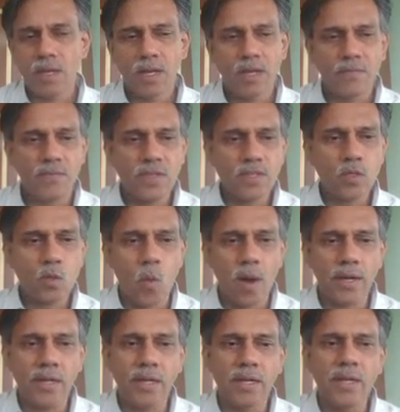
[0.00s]
this
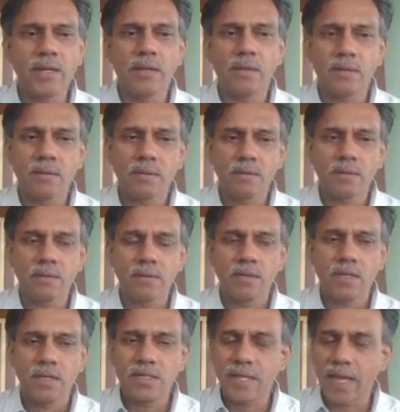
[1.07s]
quantity
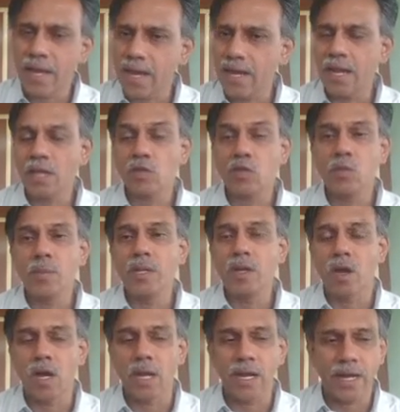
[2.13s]
is again has to be
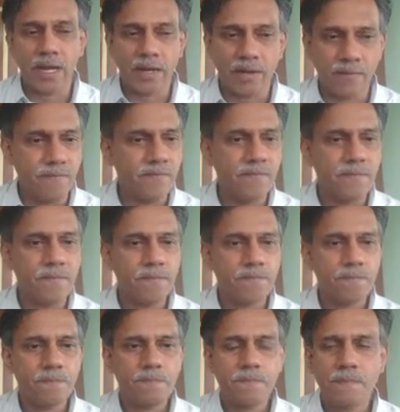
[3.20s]
non-negative,
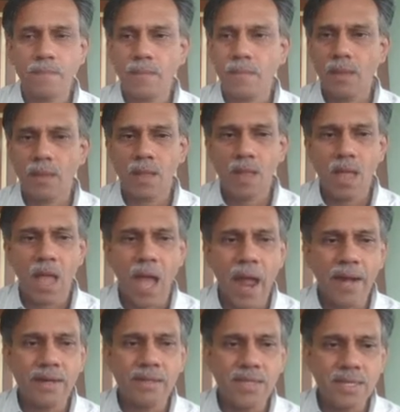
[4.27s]

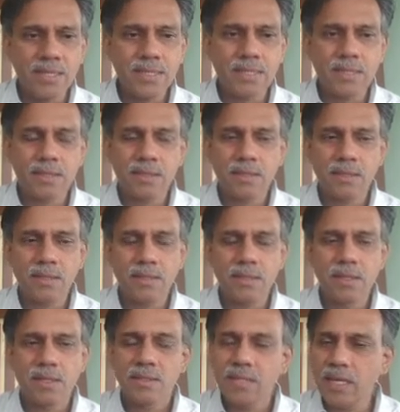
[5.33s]
and this
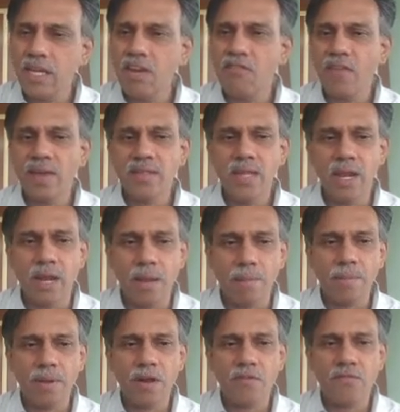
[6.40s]
signifies the
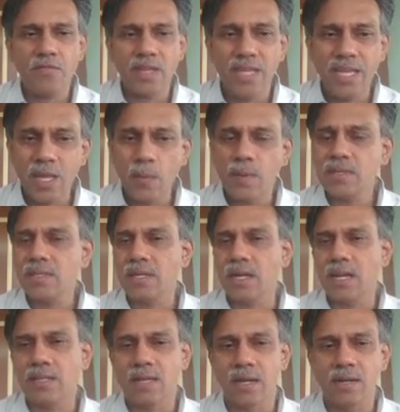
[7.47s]
number of events that
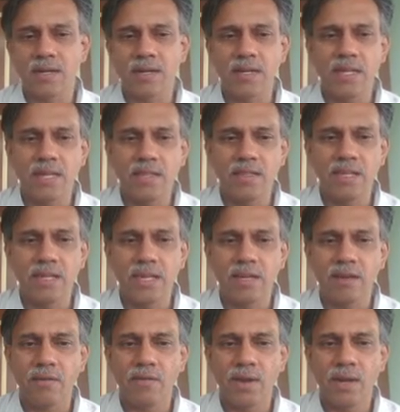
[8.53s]
has occurred in the
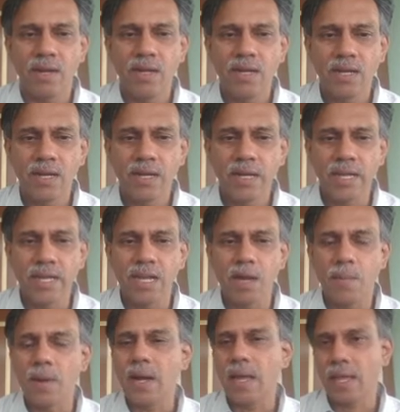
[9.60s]
interval t
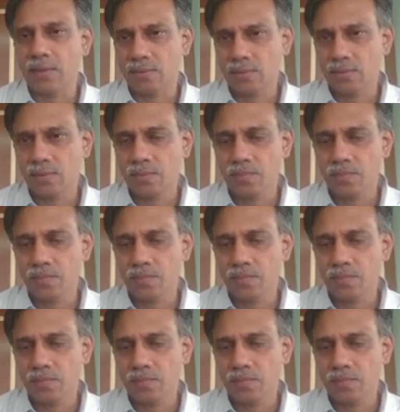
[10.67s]
comma s,